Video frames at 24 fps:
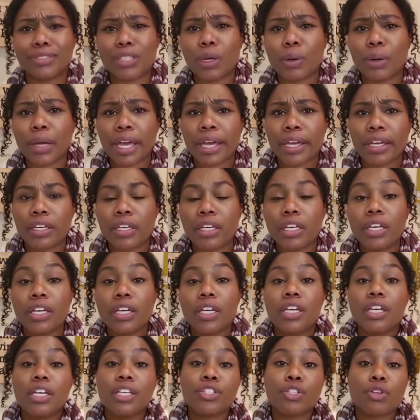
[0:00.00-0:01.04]
Okay.
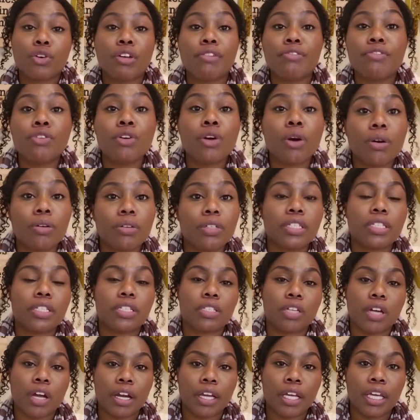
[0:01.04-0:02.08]
So if you go into
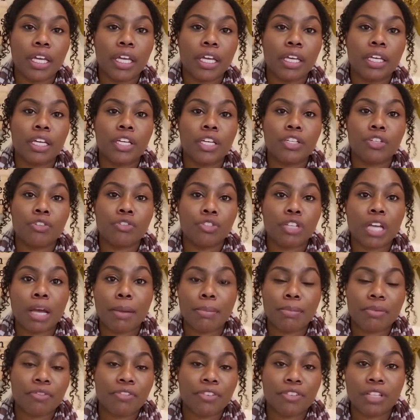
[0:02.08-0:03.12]
Target and you
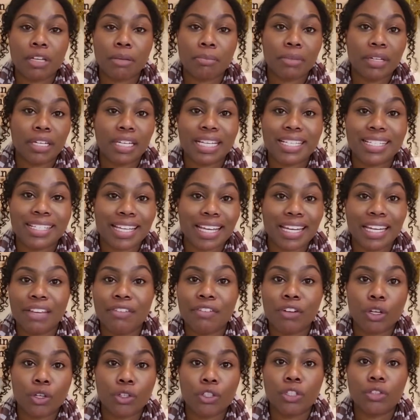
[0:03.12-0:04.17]
shopping for something that's not
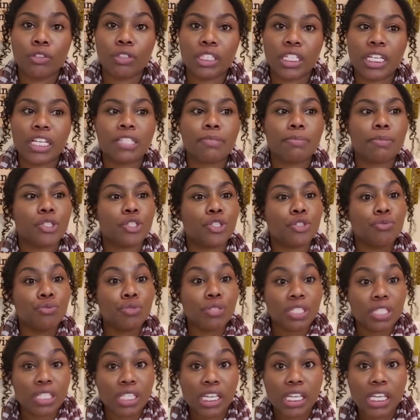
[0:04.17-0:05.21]
even on your list, but you
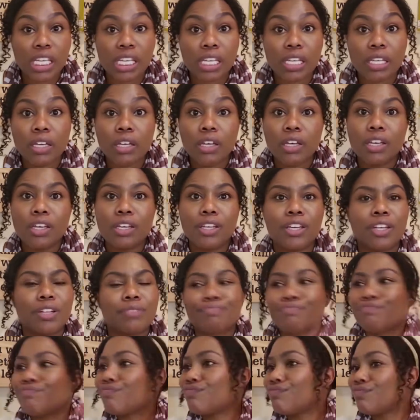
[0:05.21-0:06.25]
see
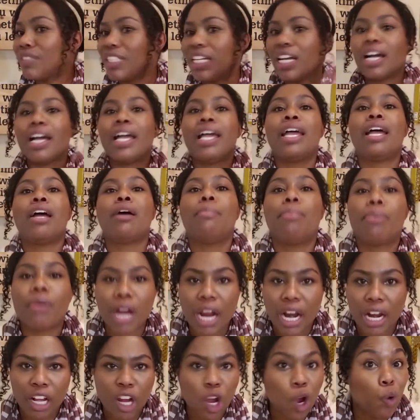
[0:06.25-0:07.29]
a hair
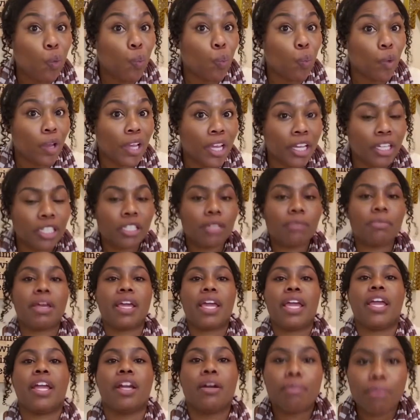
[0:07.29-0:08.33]
product, a random
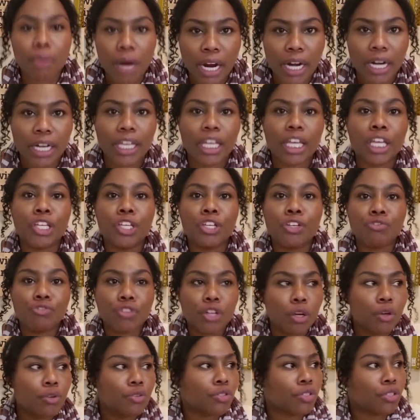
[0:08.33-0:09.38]
hair product, and you
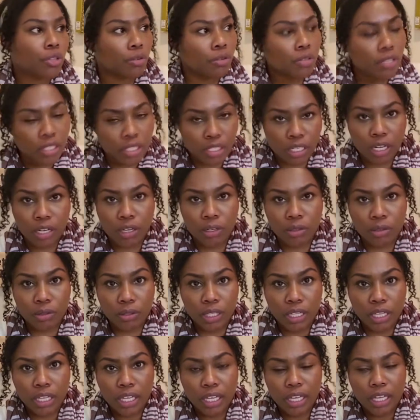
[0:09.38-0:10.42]
know so and
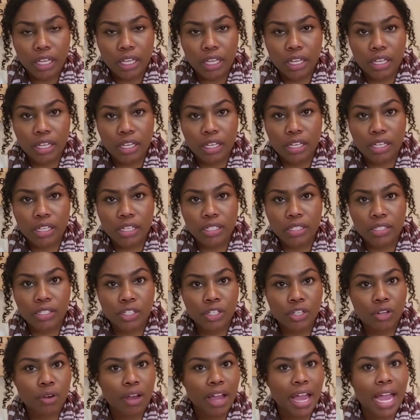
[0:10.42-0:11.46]
so is
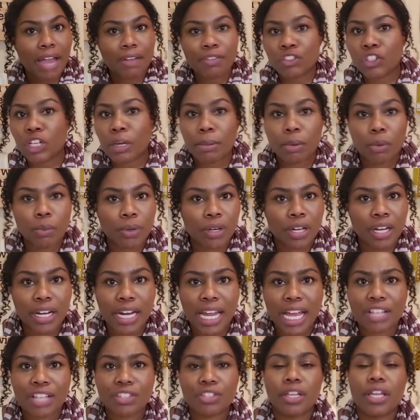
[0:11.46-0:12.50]
you know having trouble with her
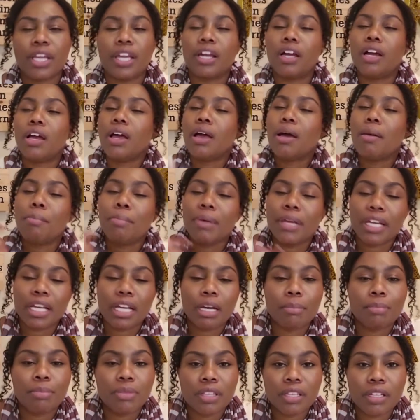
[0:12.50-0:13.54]
natural hair pick
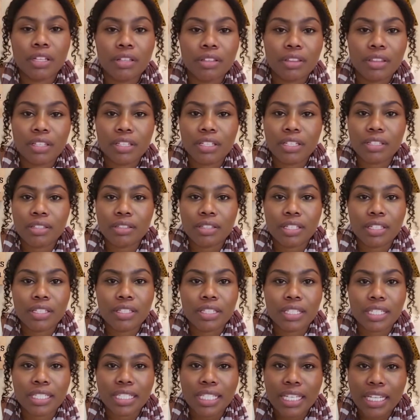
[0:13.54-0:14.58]
up the the
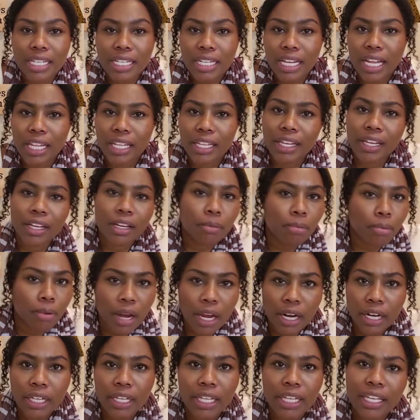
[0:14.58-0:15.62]
the, the ten dollar hair
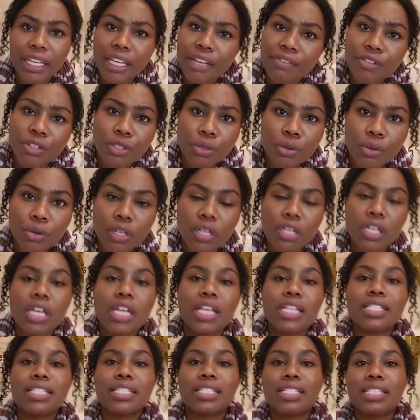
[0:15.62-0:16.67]
product and give it to her
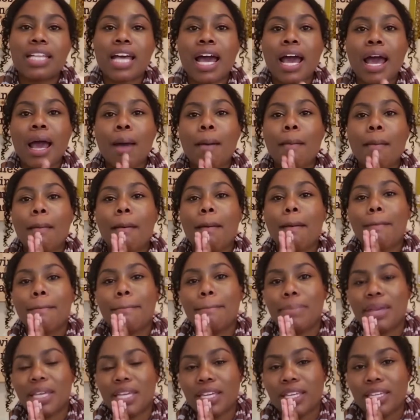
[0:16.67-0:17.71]
stop
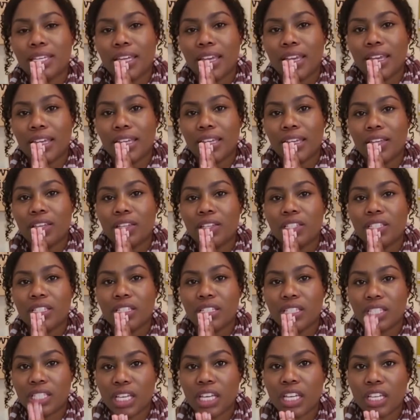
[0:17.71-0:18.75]
being
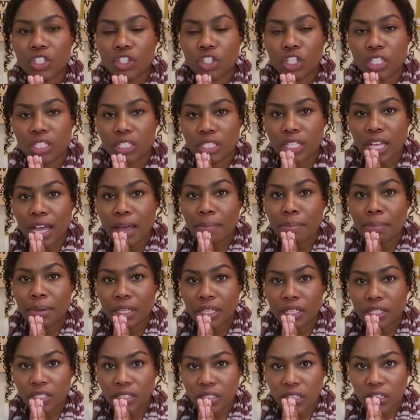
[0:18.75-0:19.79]
stingy stop
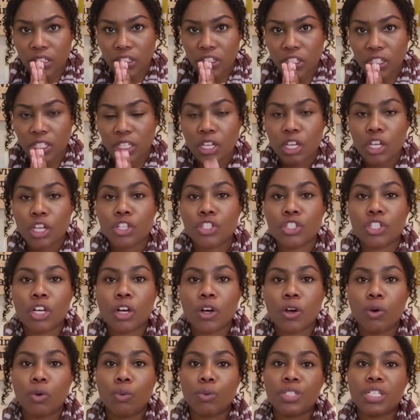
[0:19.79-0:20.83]
being stingy
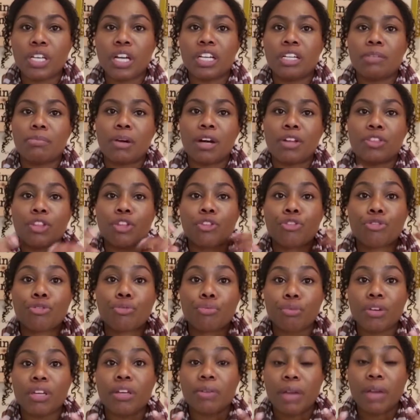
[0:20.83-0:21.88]
so we're talking about the
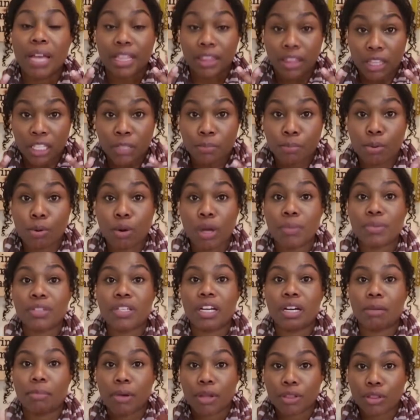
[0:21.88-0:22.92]
three at this point we're
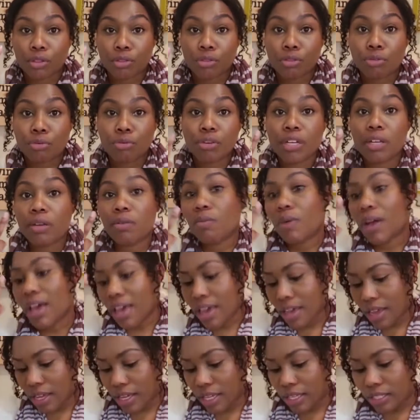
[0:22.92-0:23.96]
talking about the three
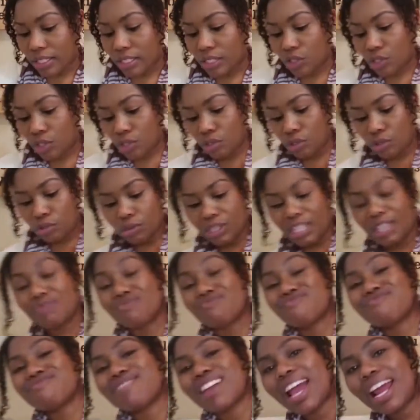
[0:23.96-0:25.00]
ways to
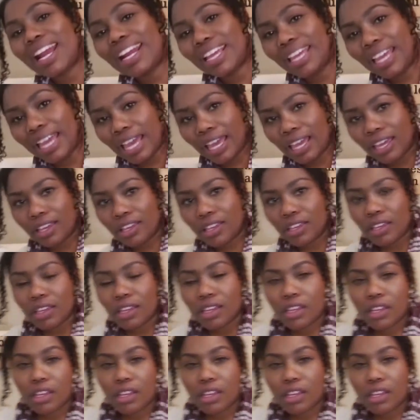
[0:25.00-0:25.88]
eradicate